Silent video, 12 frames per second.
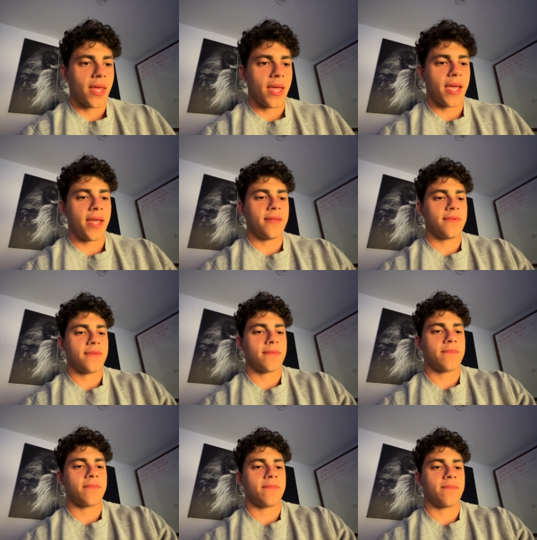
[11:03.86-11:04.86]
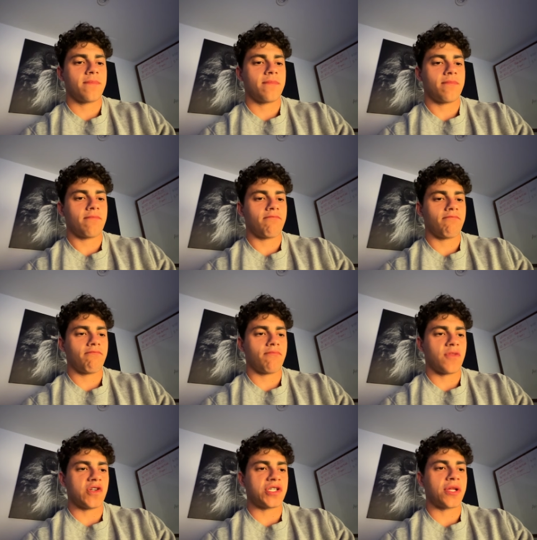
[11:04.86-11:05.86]
And
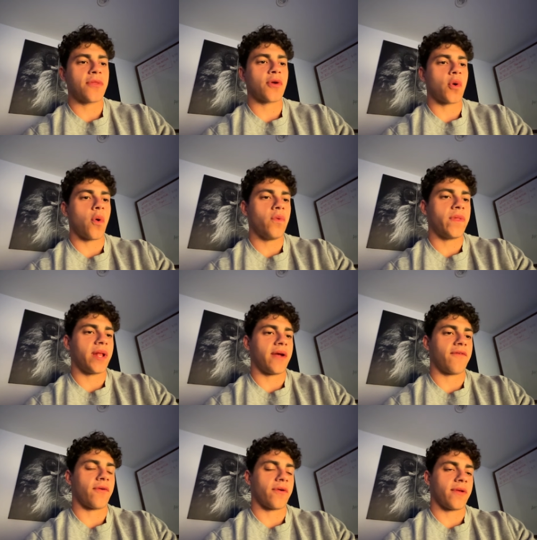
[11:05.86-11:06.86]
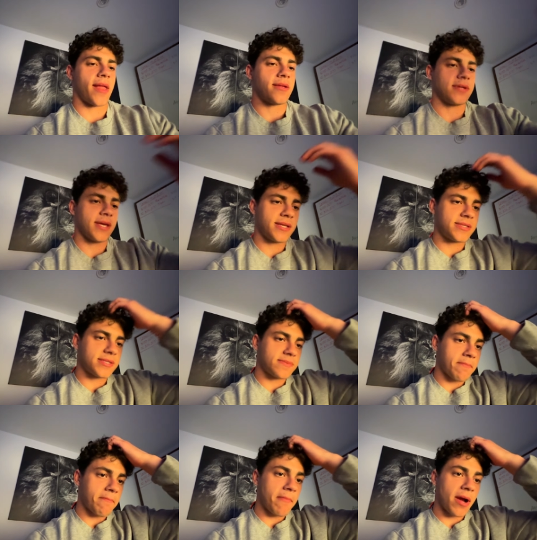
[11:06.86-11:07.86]
there's another quote that I've heard, and it's
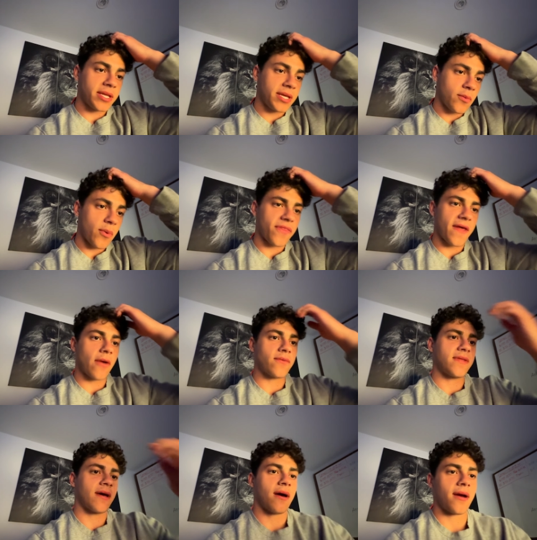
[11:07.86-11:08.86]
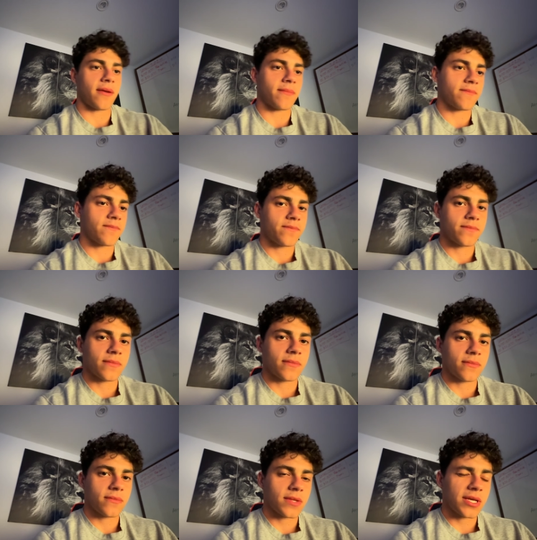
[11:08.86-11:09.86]
money without time
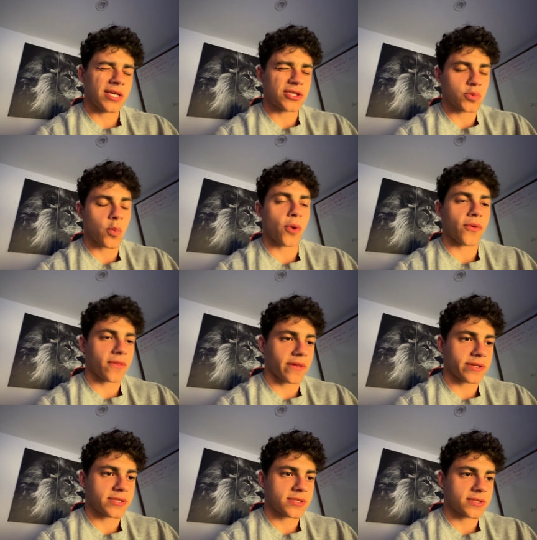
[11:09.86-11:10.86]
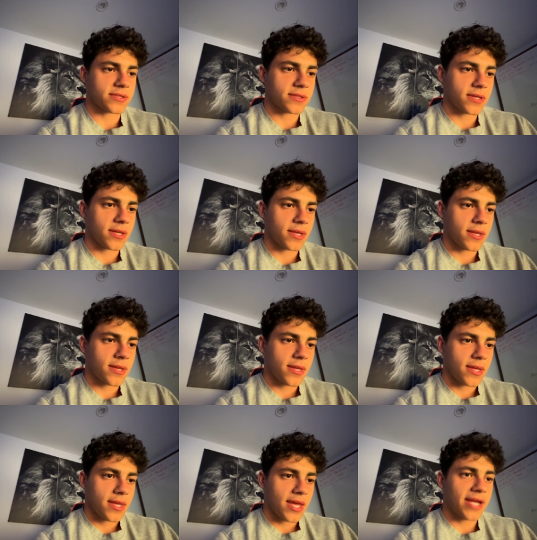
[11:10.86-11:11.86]
is worthless,
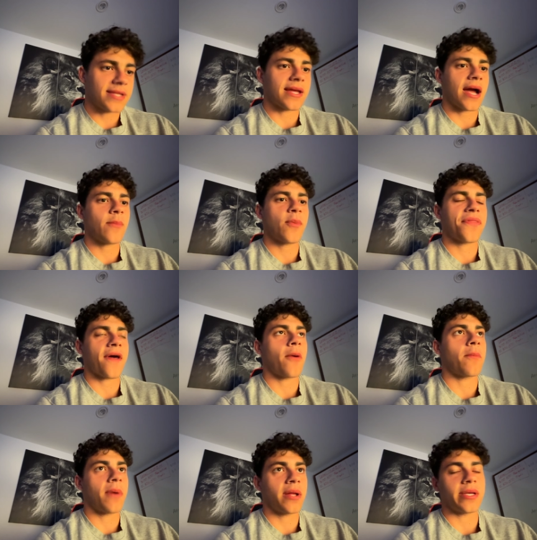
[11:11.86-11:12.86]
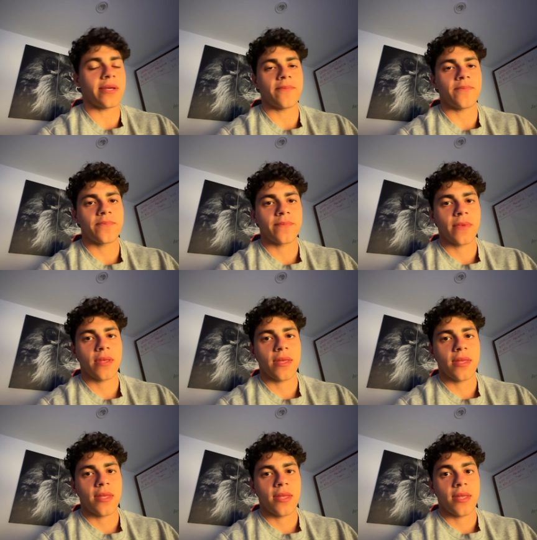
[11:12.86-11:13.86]
and time without money
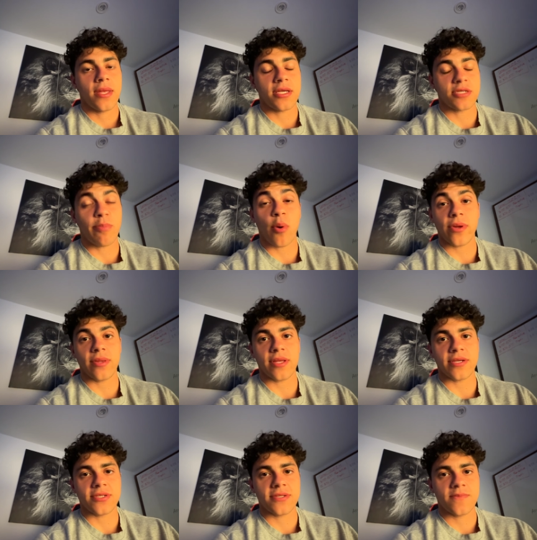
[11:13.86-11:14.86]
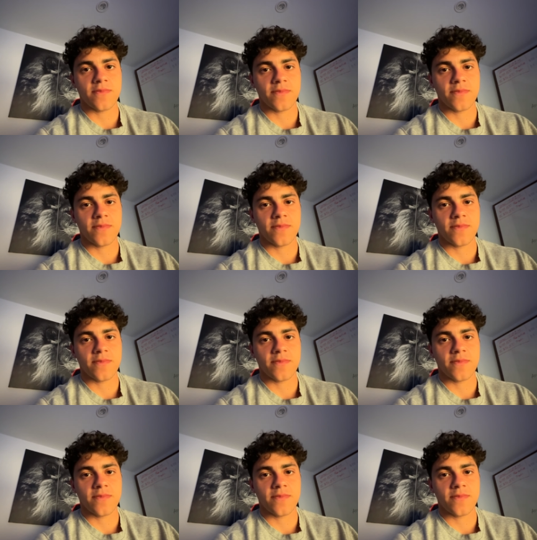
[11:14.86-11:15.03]
is pointless.